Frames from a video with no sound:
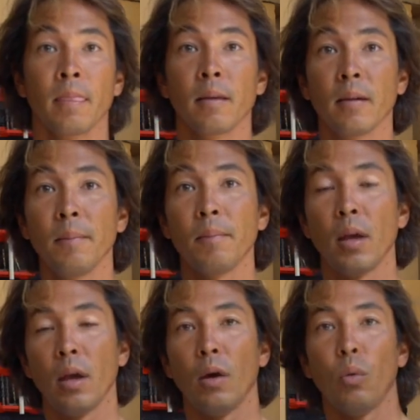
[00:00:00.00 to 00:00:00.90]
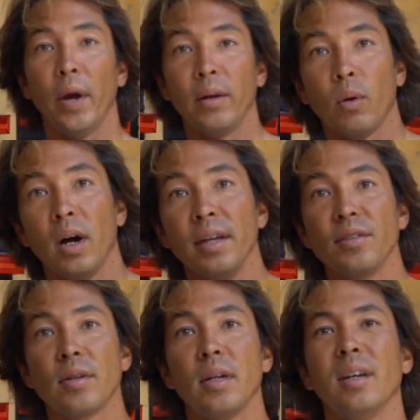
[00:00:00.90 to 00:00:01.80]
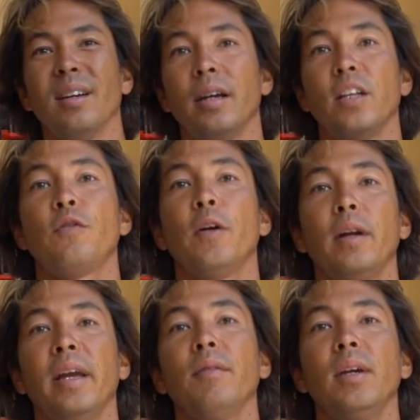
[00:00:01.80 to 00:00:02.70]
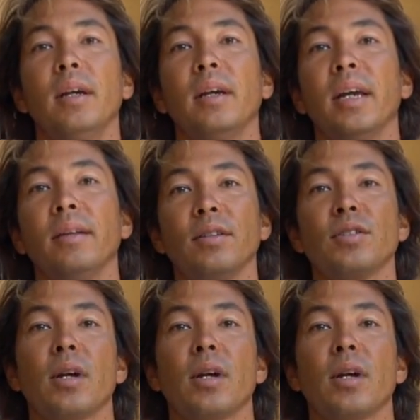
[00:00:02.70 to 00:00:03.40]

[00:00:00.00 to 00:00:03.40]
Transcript: Okay, weight-wise, it's fairly heavy. Again, this